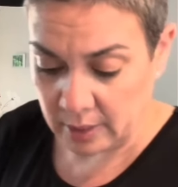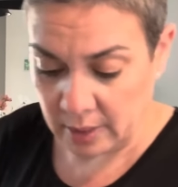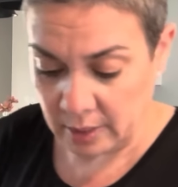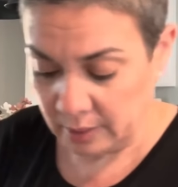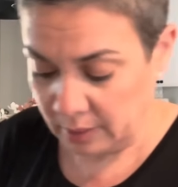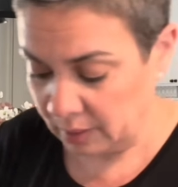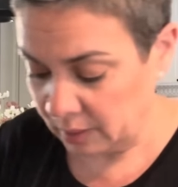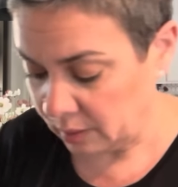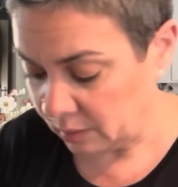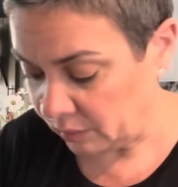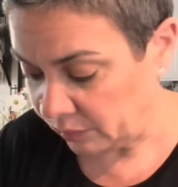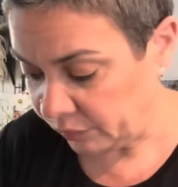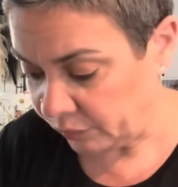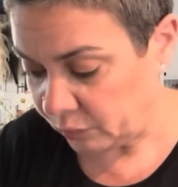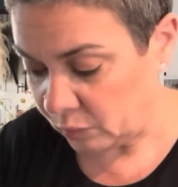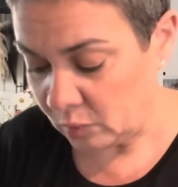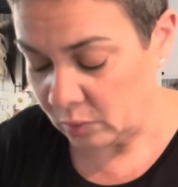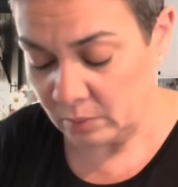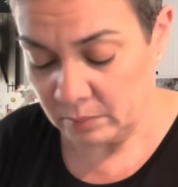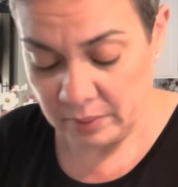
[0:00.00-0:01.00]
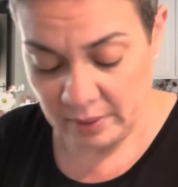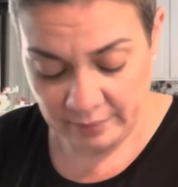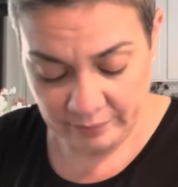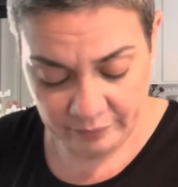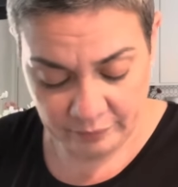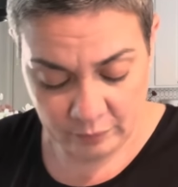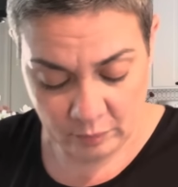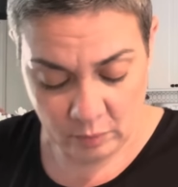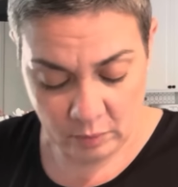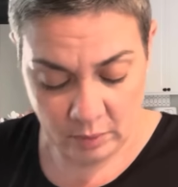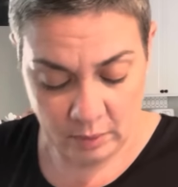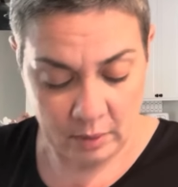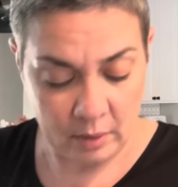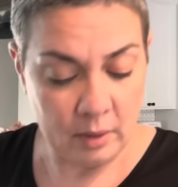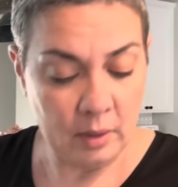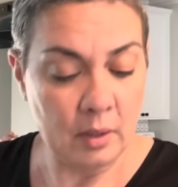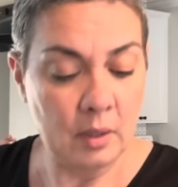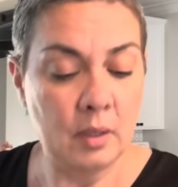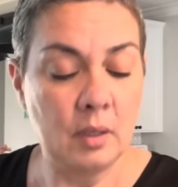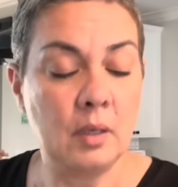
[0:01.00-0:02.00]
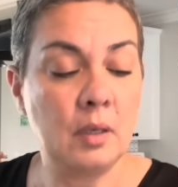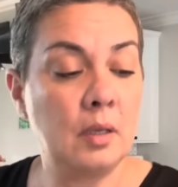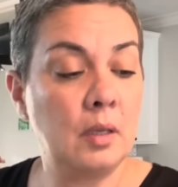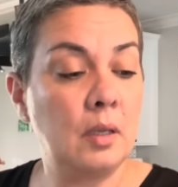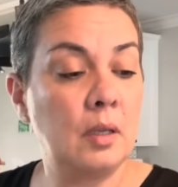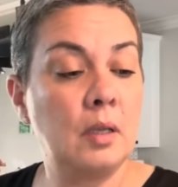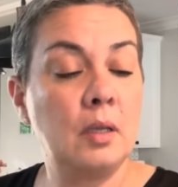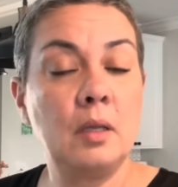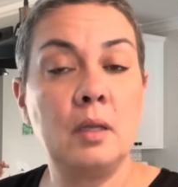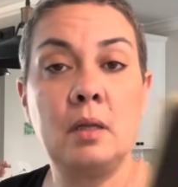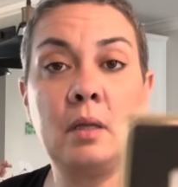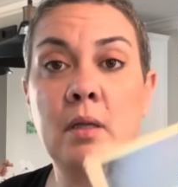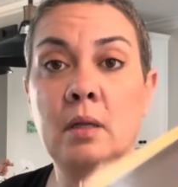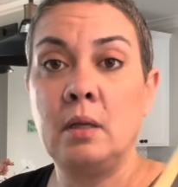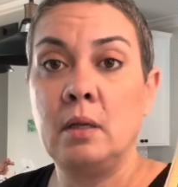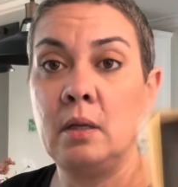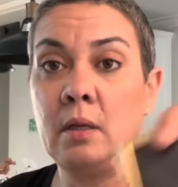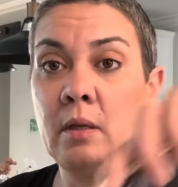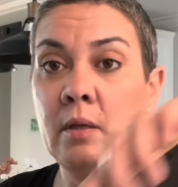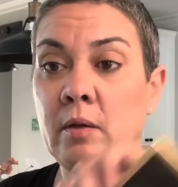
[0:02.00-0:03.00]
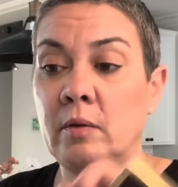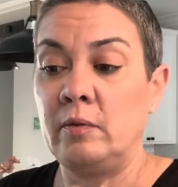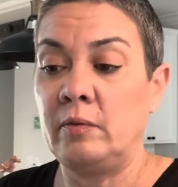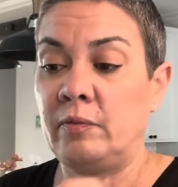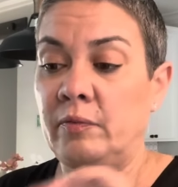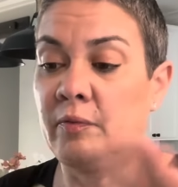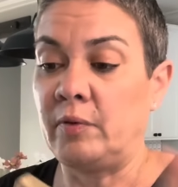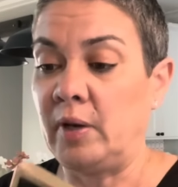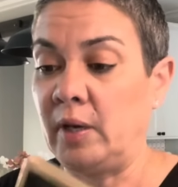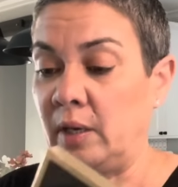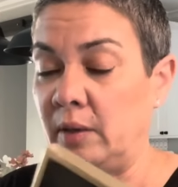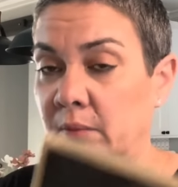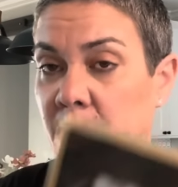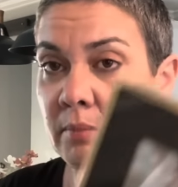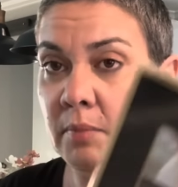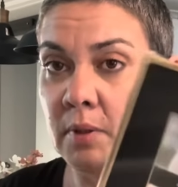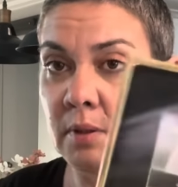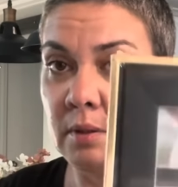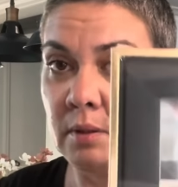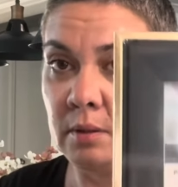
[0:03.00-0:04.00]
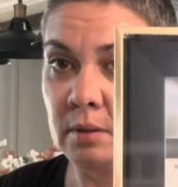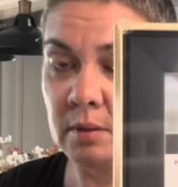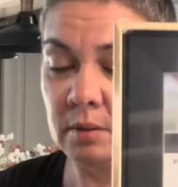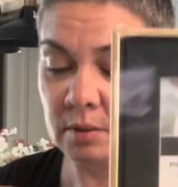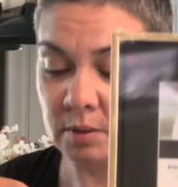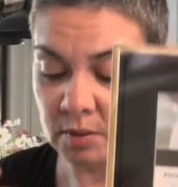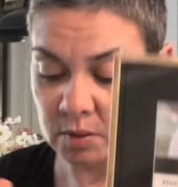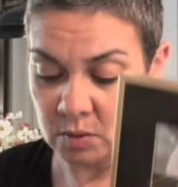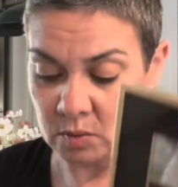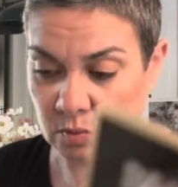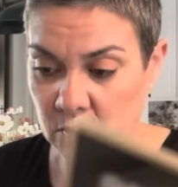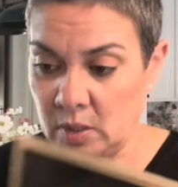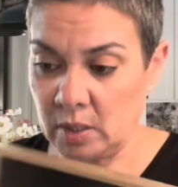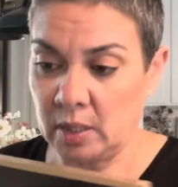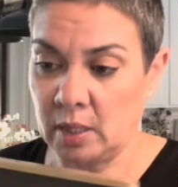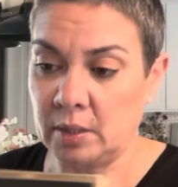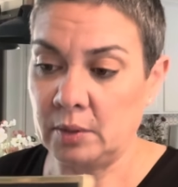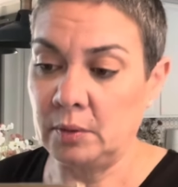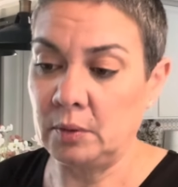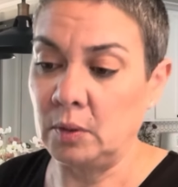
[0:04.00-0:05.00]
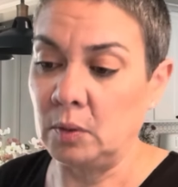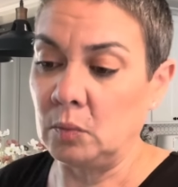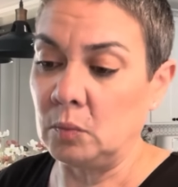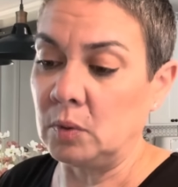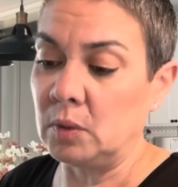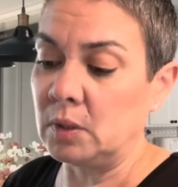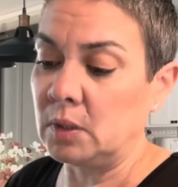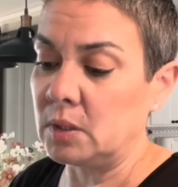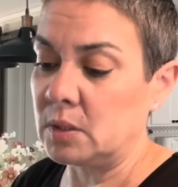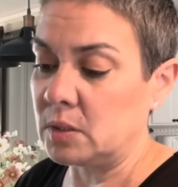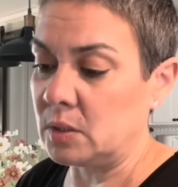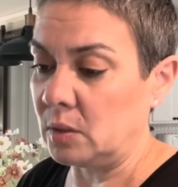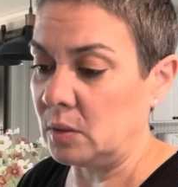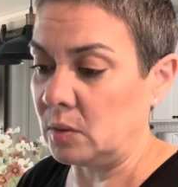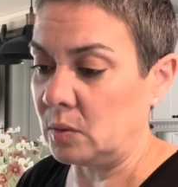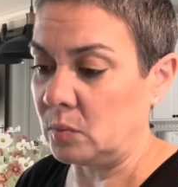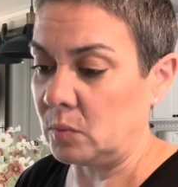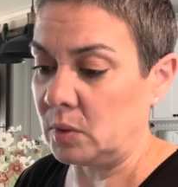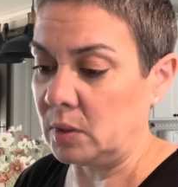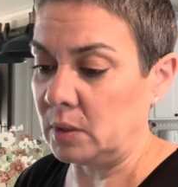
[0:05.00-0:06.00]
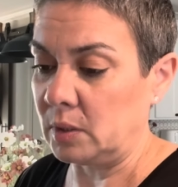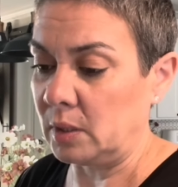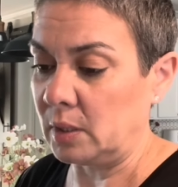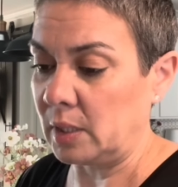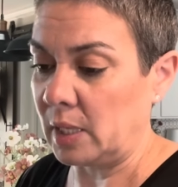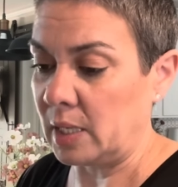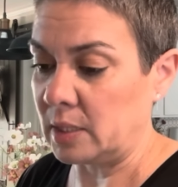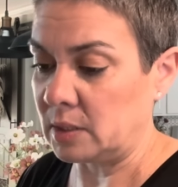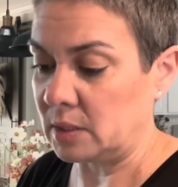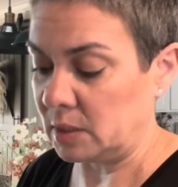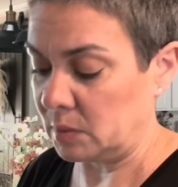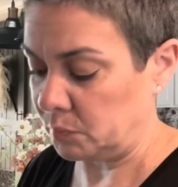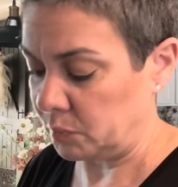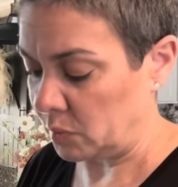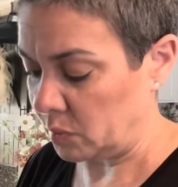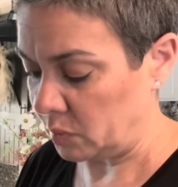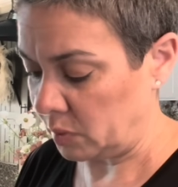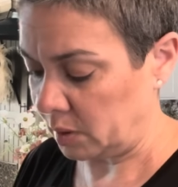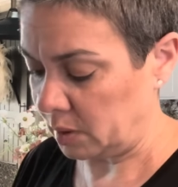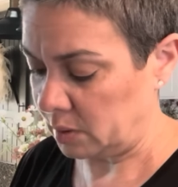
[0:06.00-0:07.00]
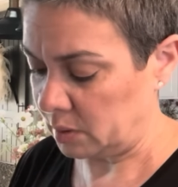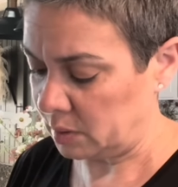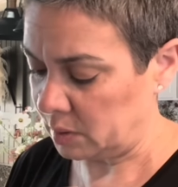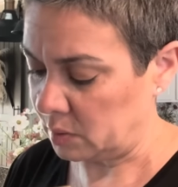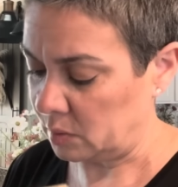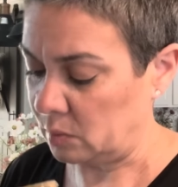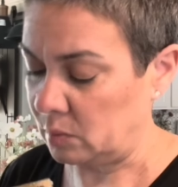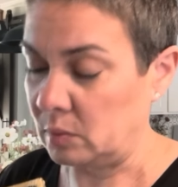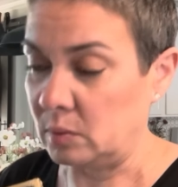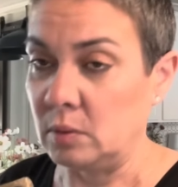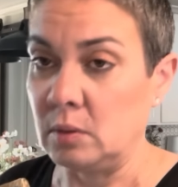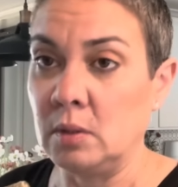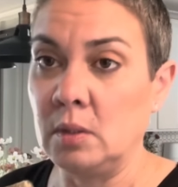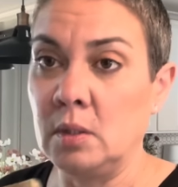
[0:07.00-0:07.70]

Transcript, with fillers: I needed a four by four frame. So I got a new one because the other one, the glass is broken. So